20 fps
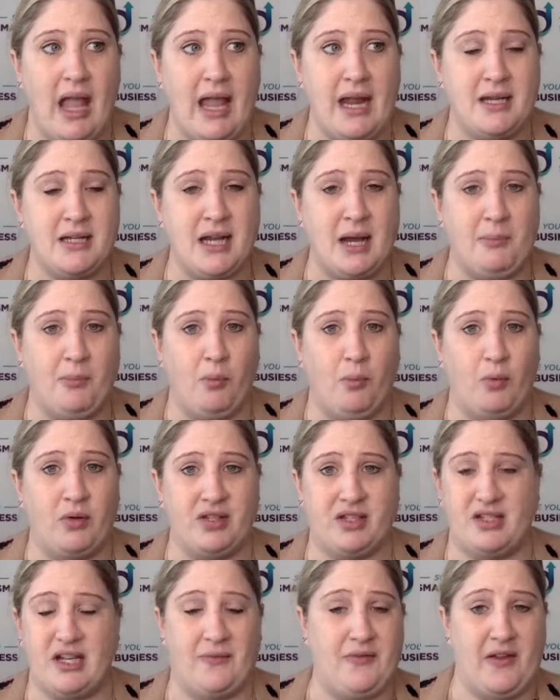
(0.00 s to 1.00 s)
end up
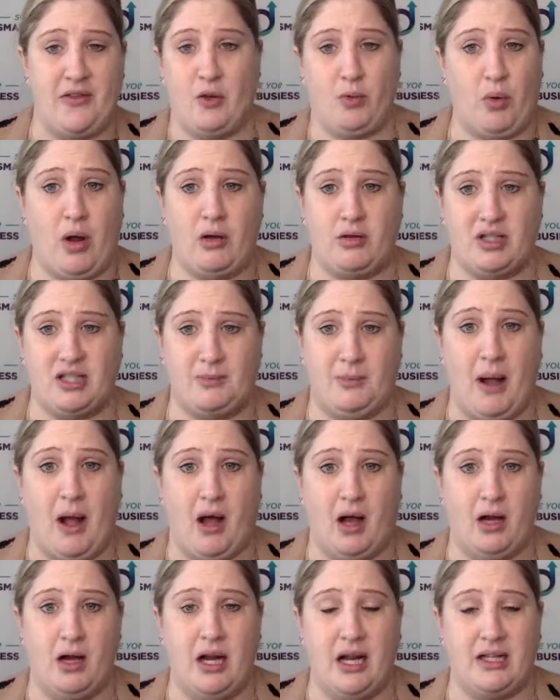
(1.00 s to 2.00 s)
with stuff in the wrong
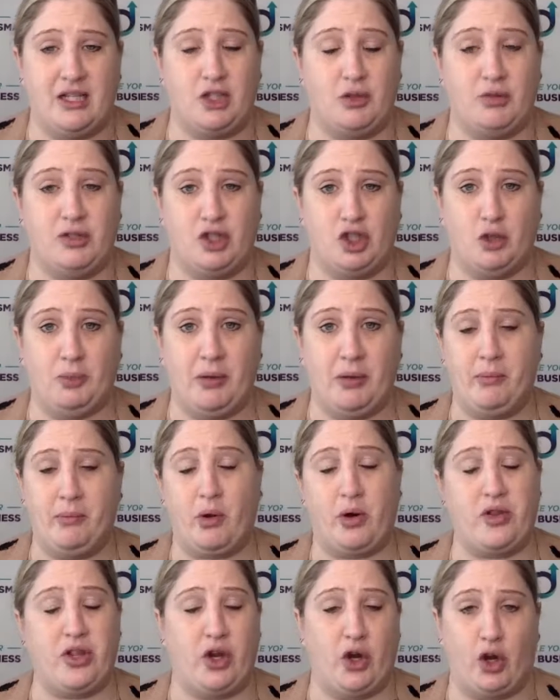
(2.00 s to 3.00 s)
spot. And so it's
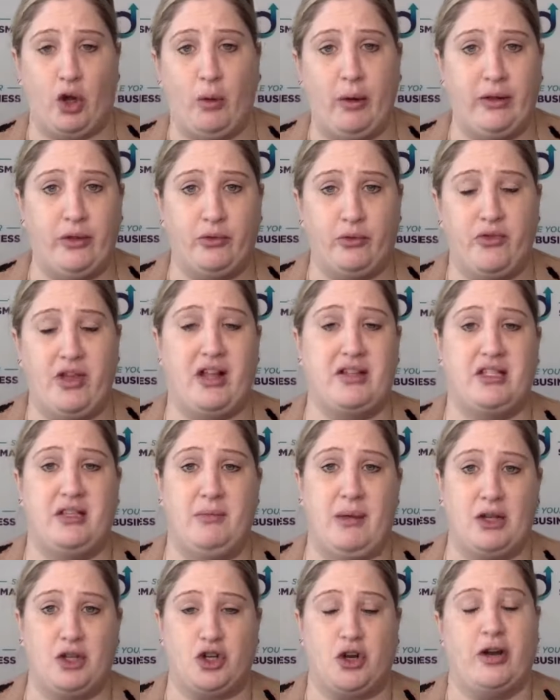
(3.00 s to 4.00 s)
important that you're going through that
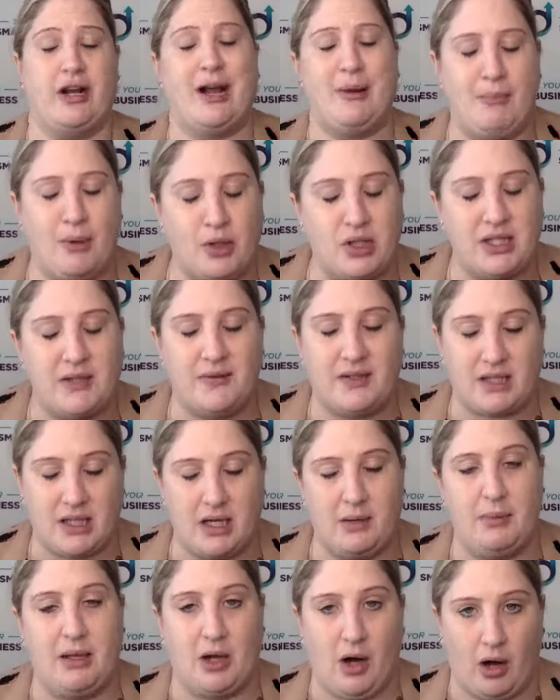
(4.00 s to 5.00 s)
to make sure. Now, most of it's
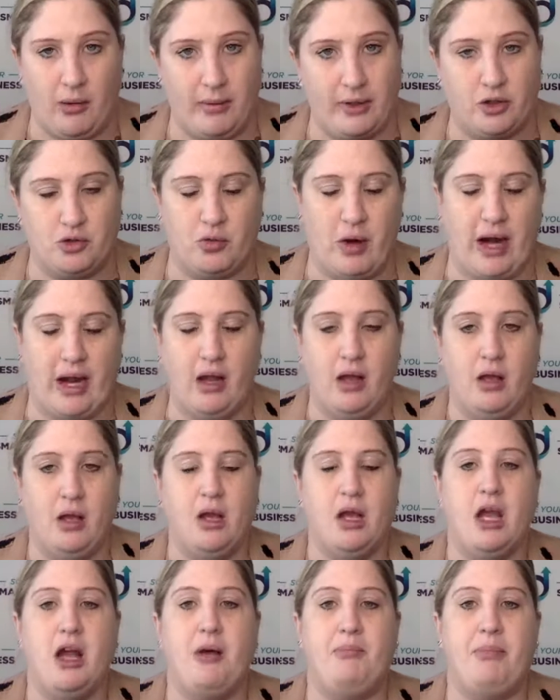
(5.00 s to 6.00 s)
going to be garbage, right?
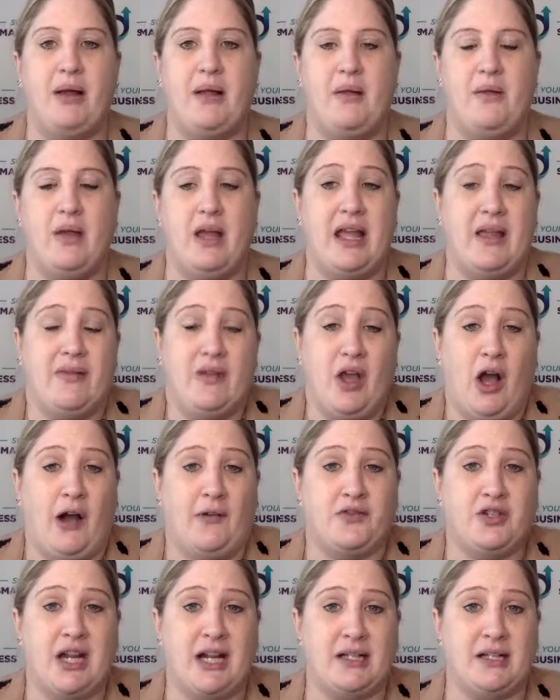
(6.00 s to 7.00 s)
But in the
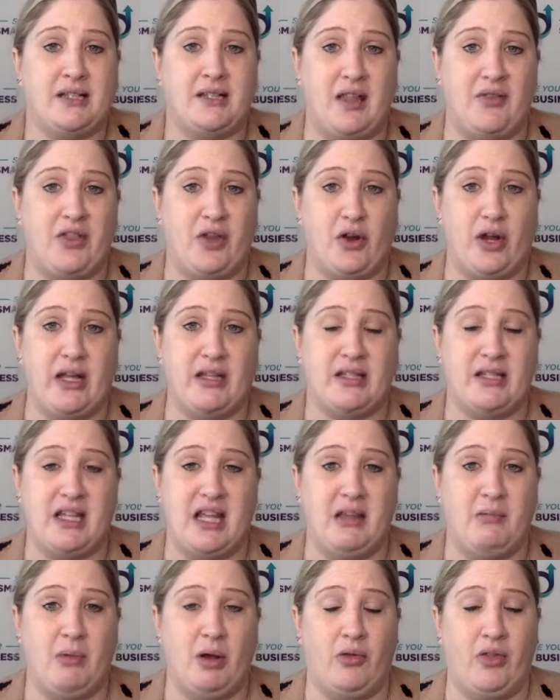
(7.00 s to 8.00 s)
off chance that there is an
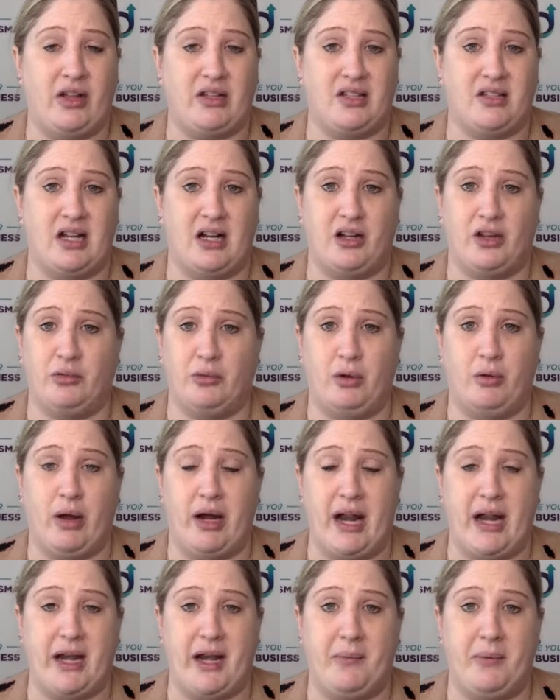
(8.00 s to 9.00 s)
email that snuck through
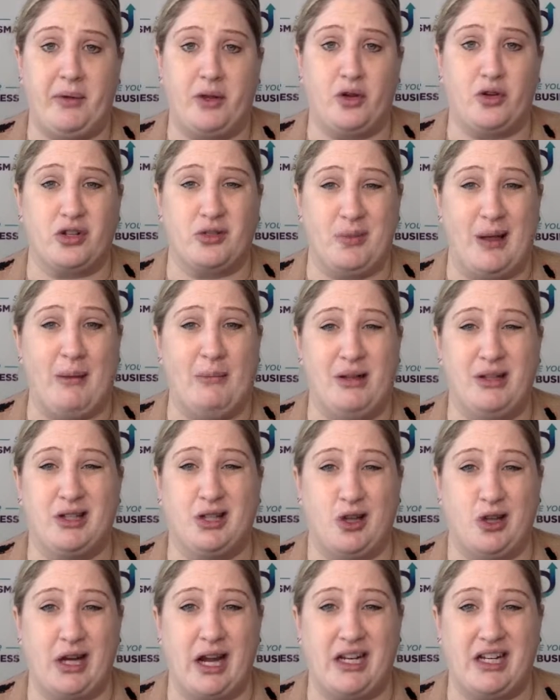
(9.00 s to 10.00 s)
and ended up in your spam, it's
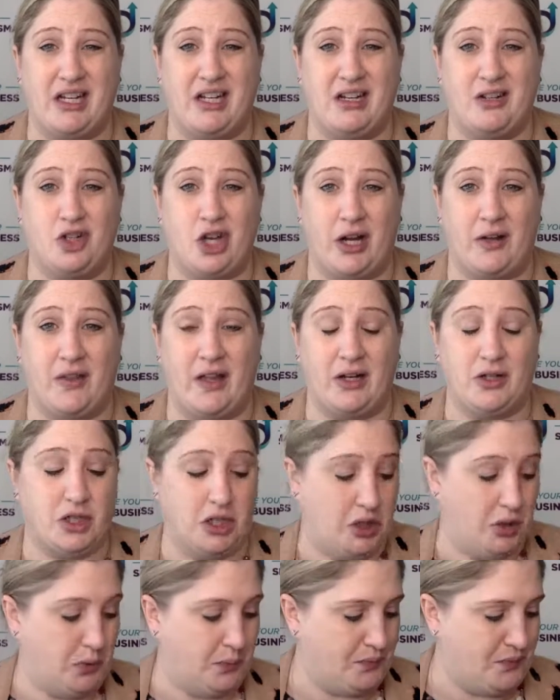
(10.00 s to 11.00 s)
a good idea to check that
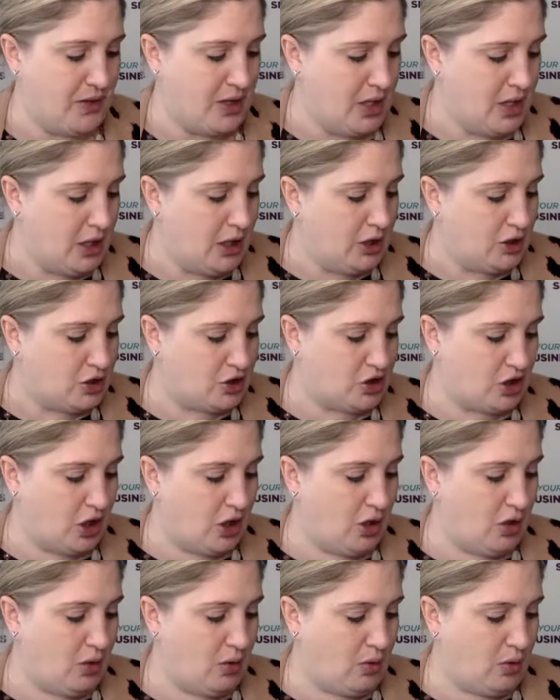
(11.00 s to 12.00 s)
too.
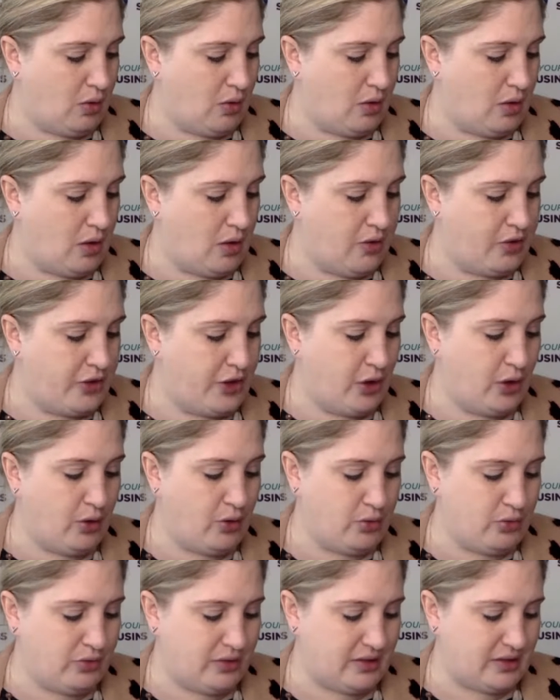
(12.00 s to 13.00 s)
So
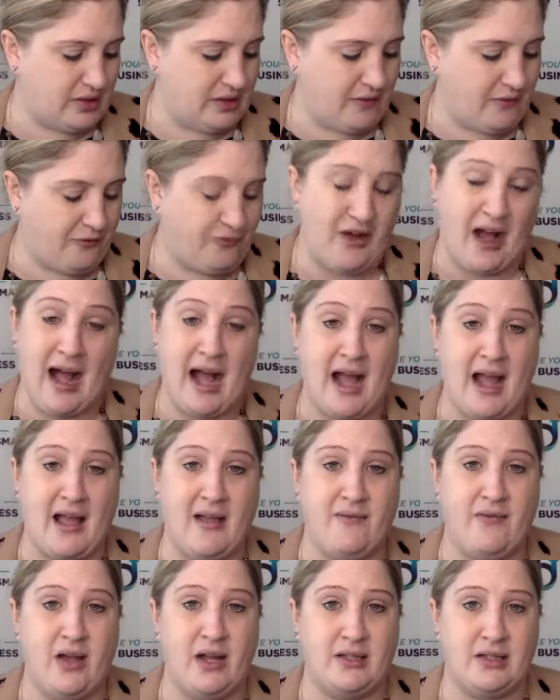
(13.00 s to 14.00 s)
those
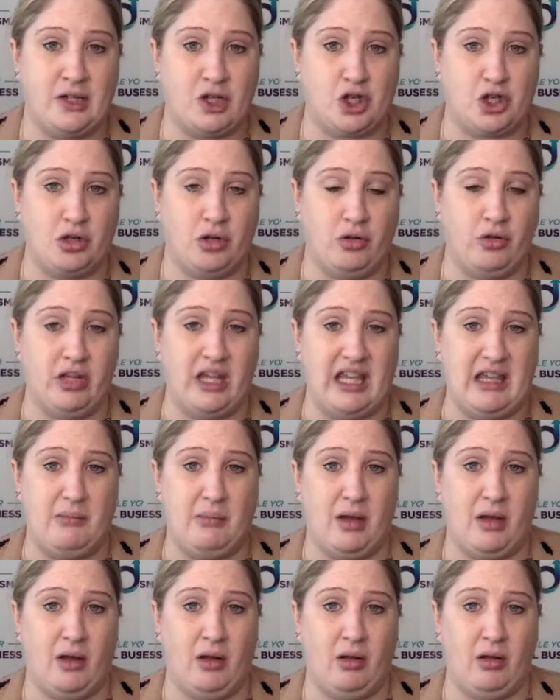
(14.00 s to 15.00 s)
5 additional
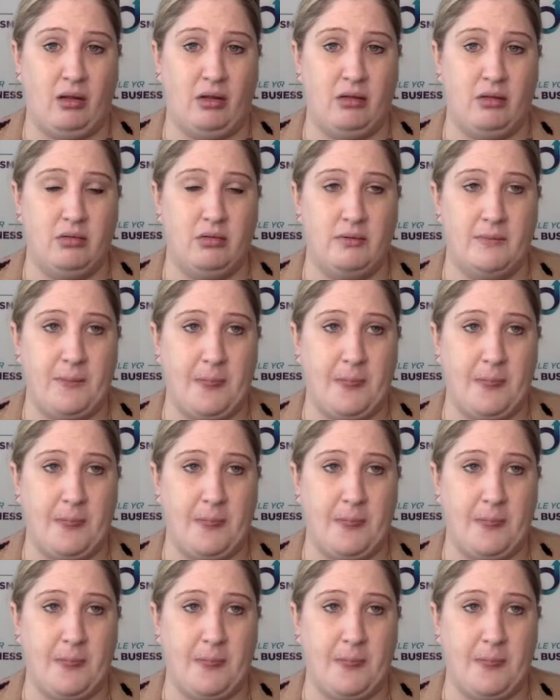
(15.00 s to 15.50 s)
email